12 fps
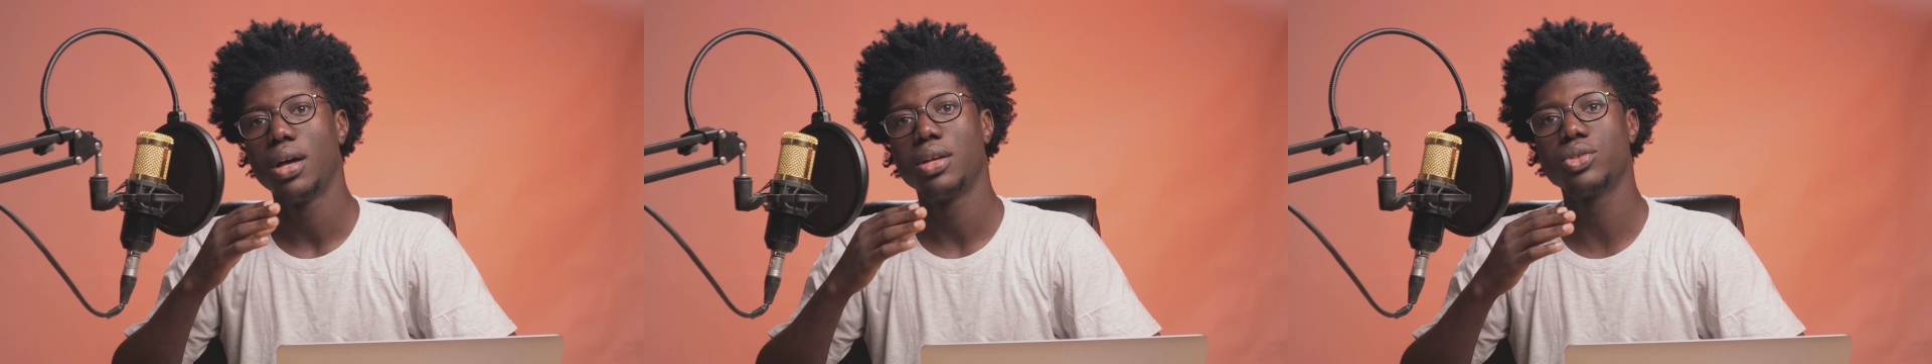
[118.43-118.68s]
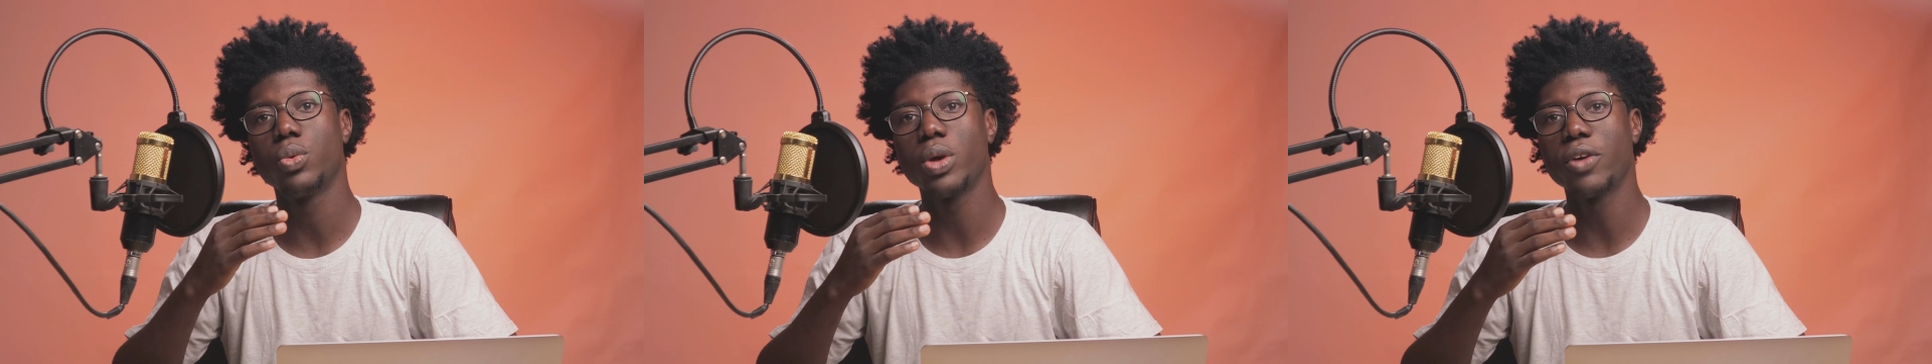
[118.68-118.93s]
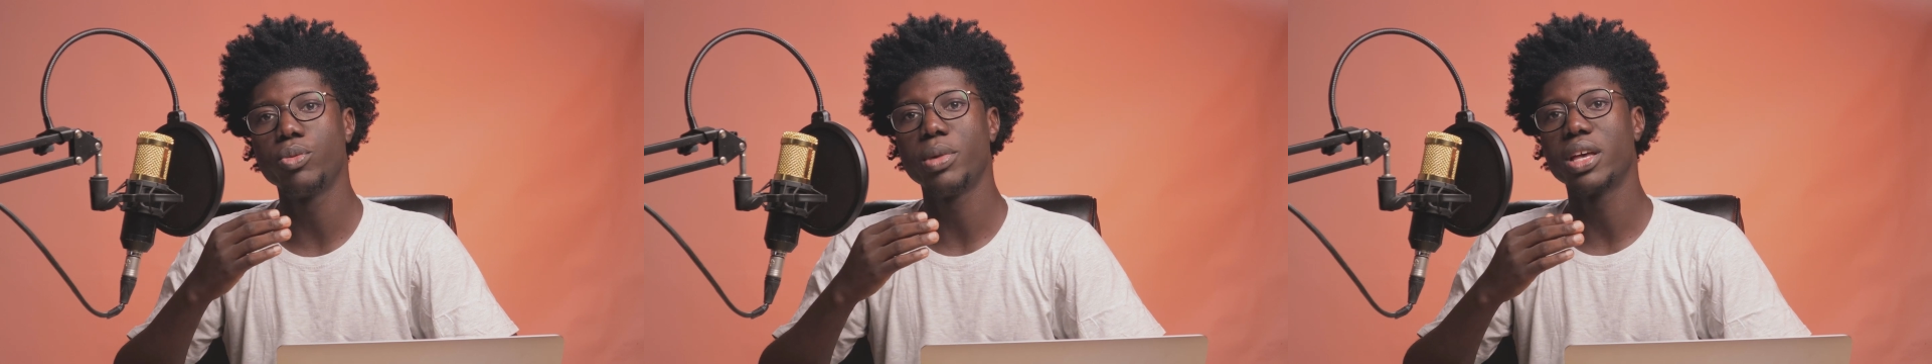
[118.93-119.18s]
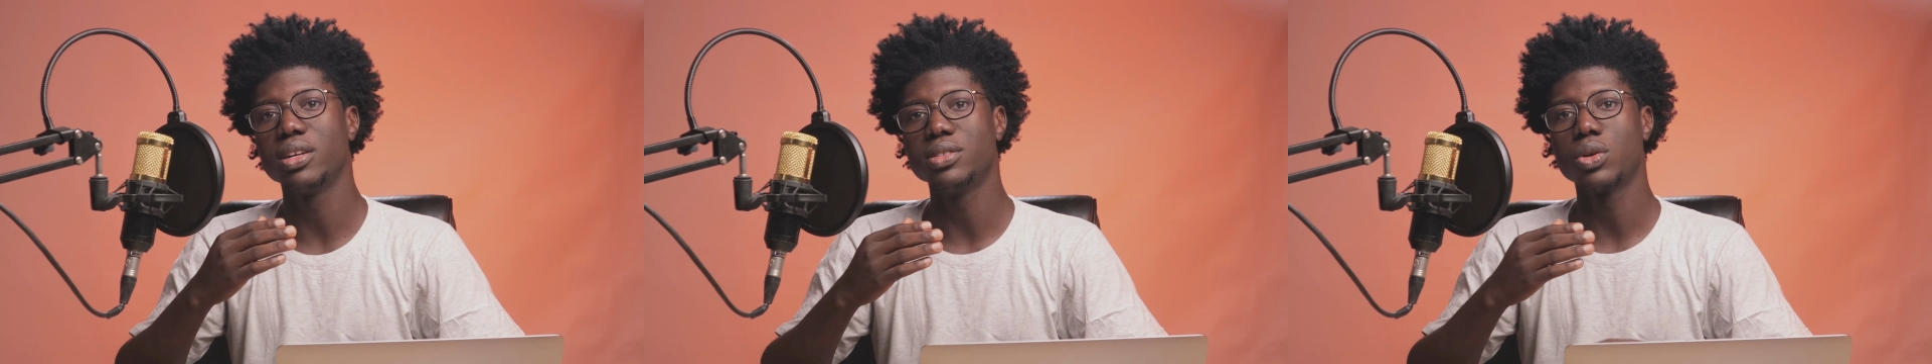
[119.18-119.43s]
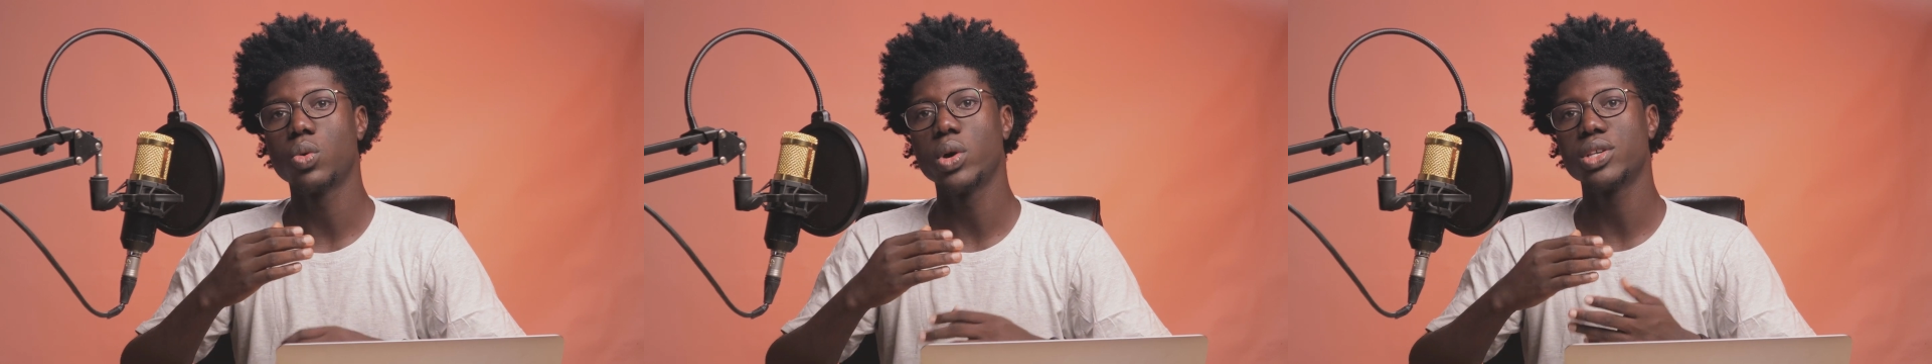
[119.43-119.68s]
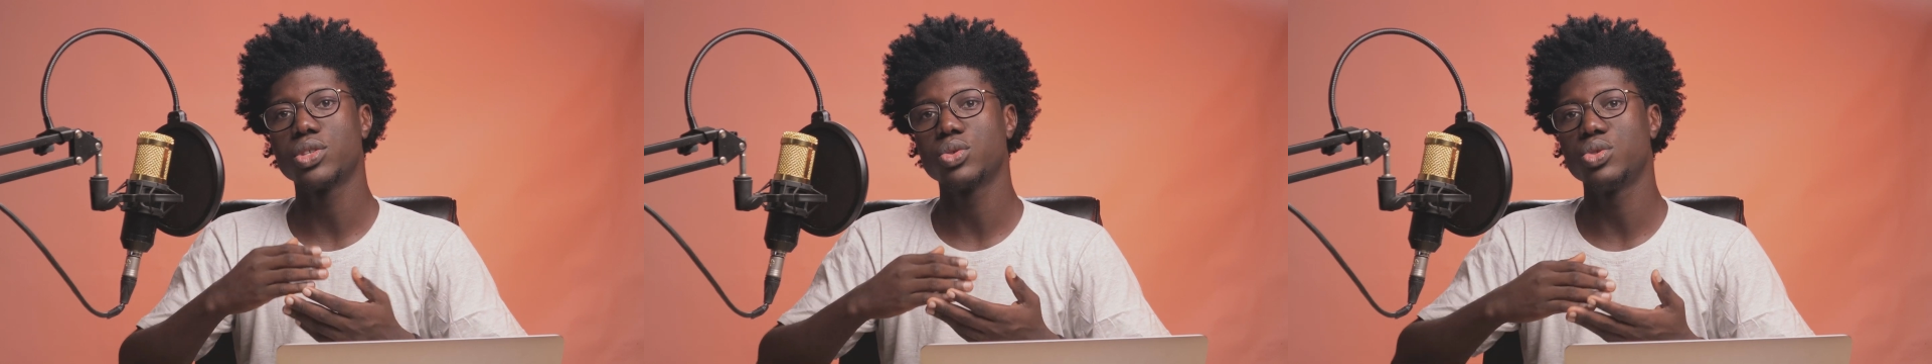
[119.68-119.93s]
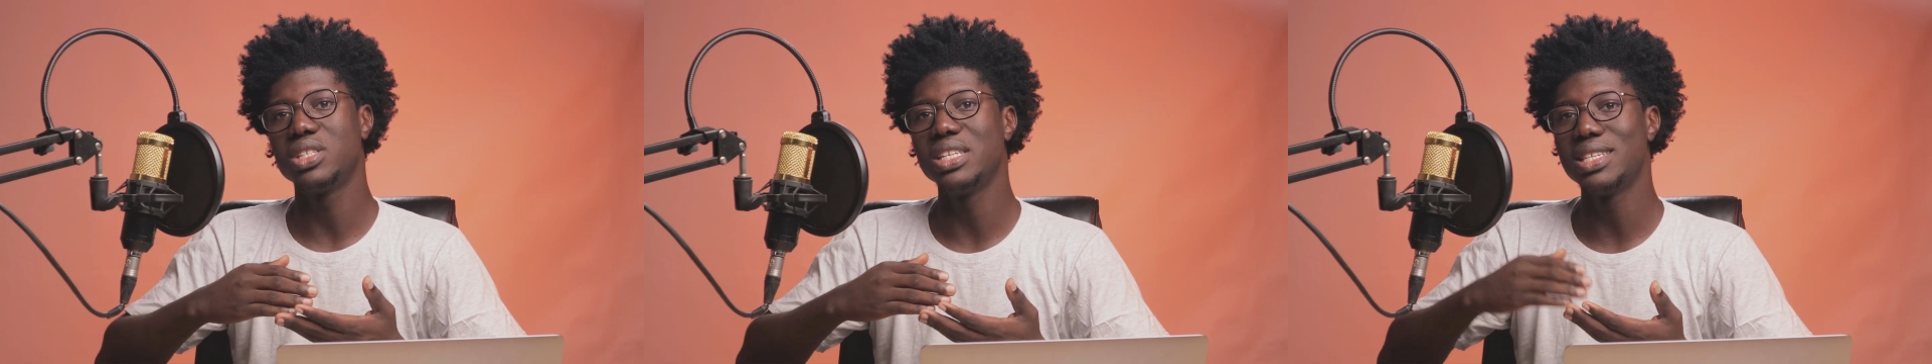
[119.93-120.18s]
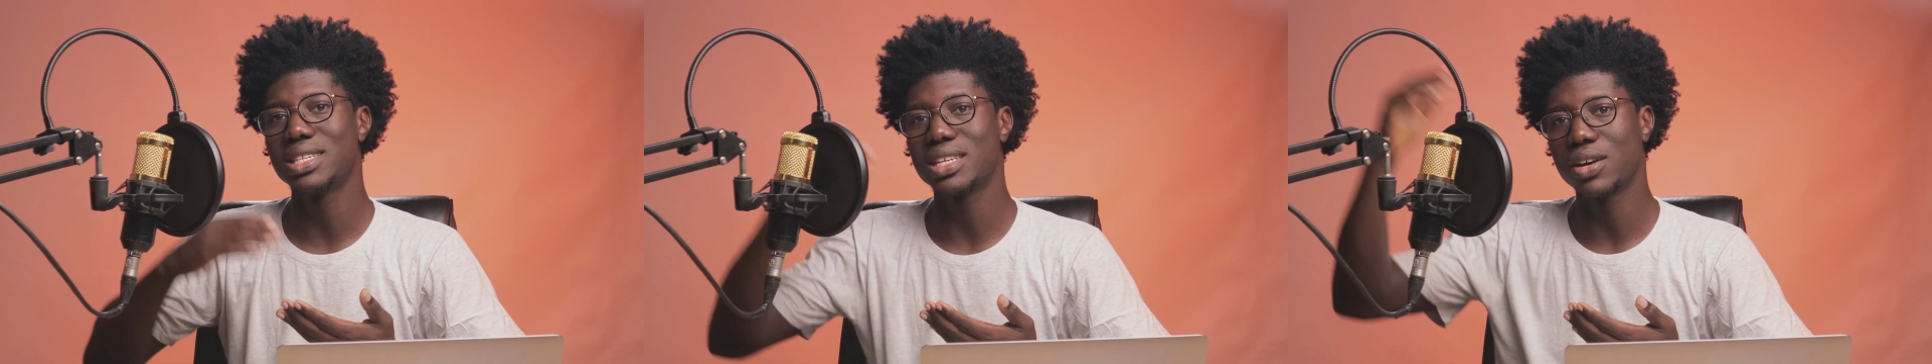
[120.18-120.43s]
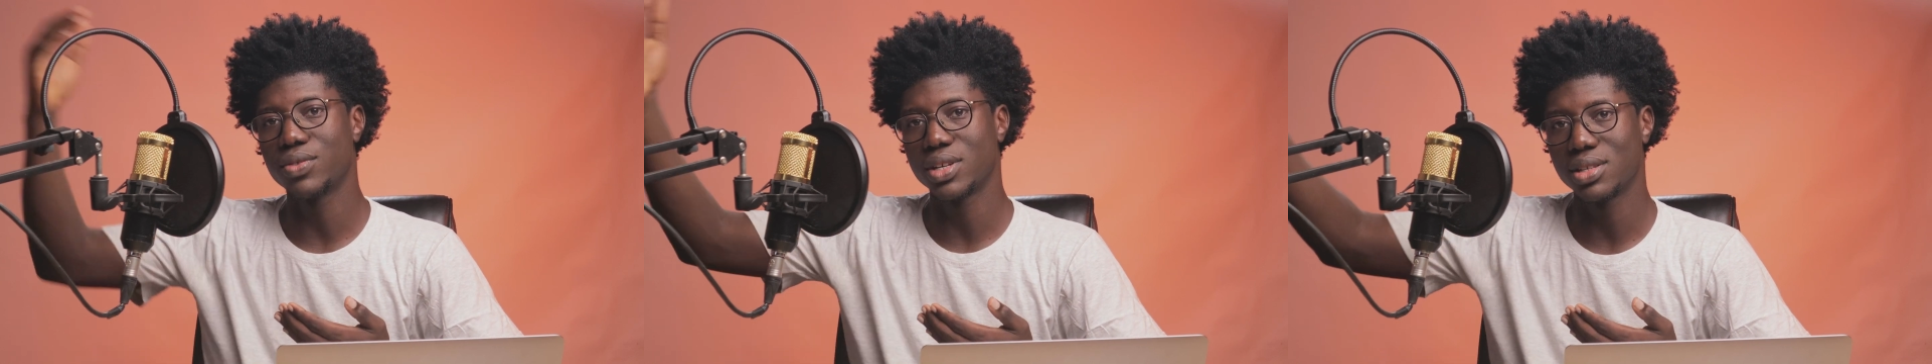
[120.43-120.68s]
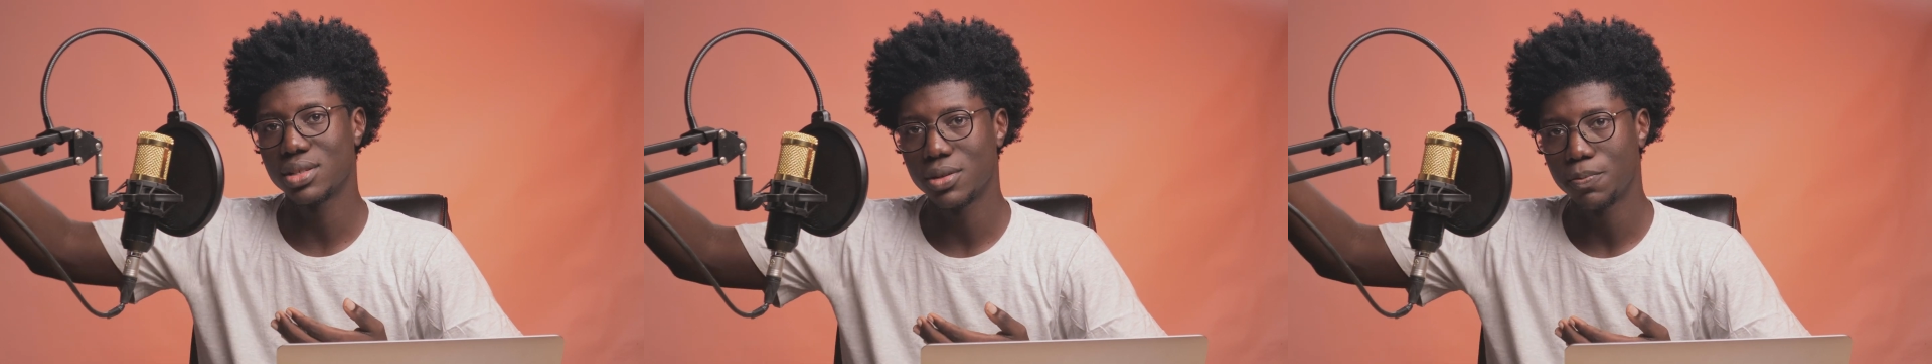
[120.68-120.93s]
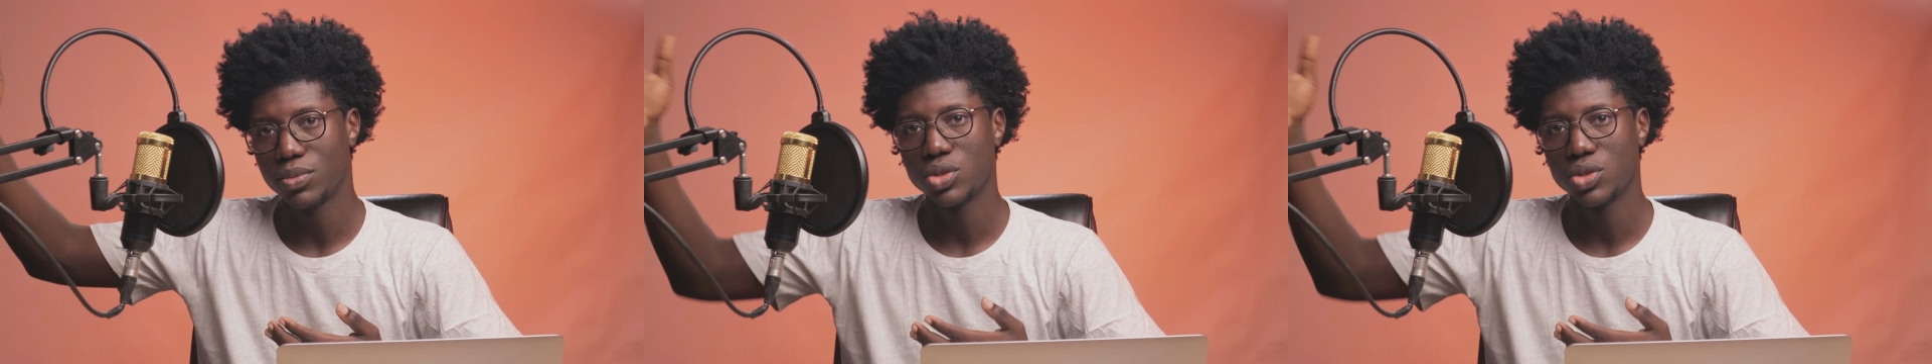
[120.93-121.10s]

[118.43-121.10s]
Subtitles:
So we have to make a request to these servers.